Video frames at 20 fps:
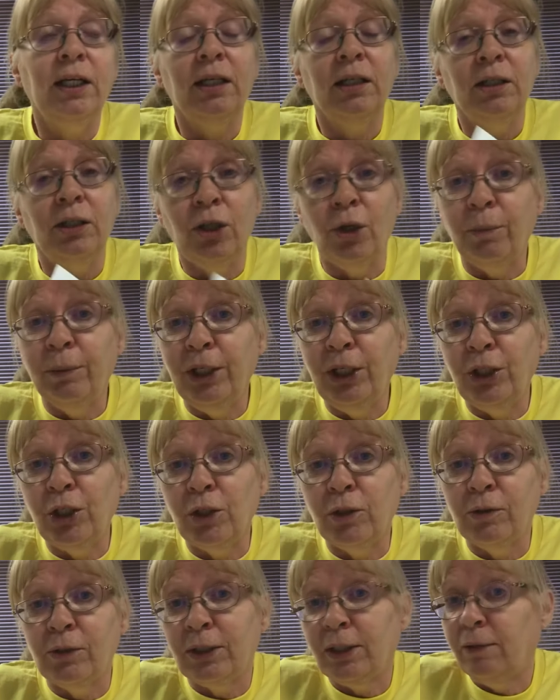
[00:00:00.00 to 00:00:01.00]
Nobody
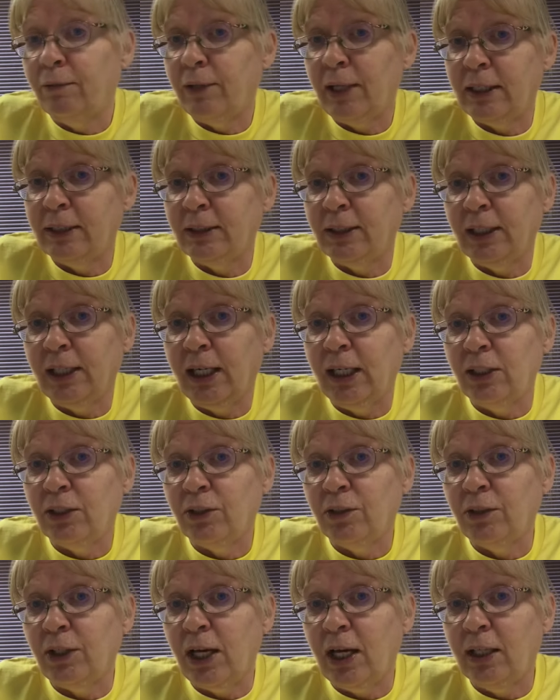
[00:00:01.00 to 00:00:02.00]
knows if that's the case or
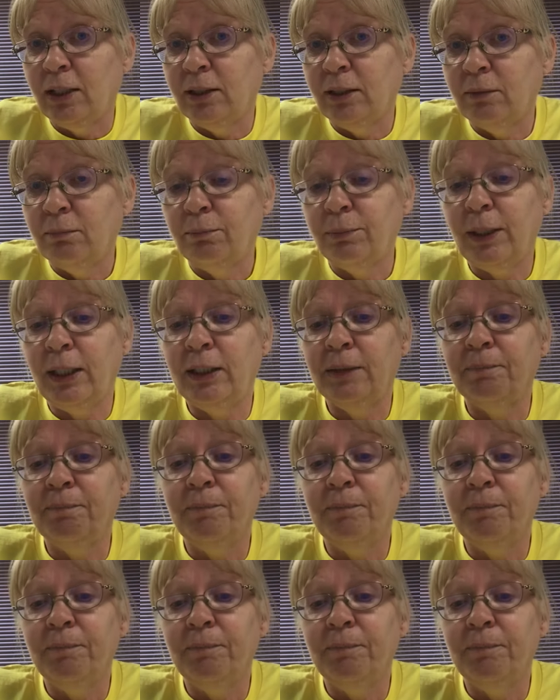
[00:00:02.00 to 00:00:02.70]
not, but